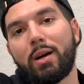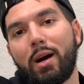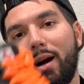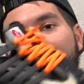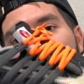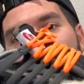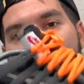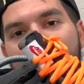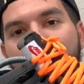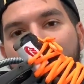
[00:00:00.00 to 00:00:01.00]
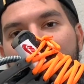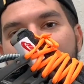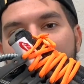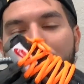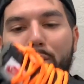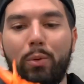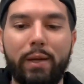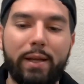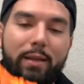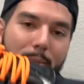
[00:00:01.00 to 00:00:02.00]
the OffWhite
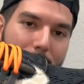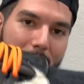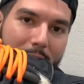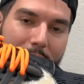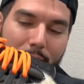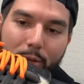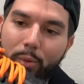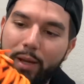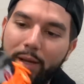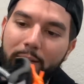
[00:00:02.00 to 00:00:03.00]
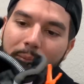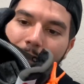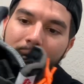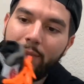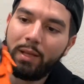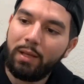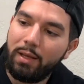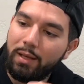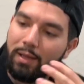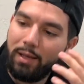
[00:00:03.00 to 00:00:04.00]
Presto in the black colorway.
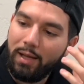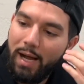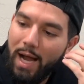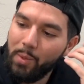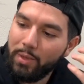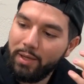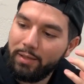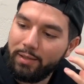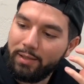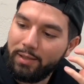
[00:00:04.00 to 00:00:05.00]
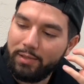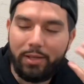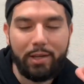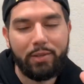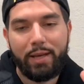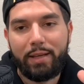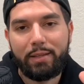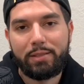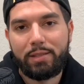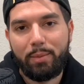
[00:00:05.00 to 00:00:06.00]
I mean, is there anything I need
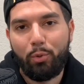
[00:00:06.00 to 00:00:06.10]
to say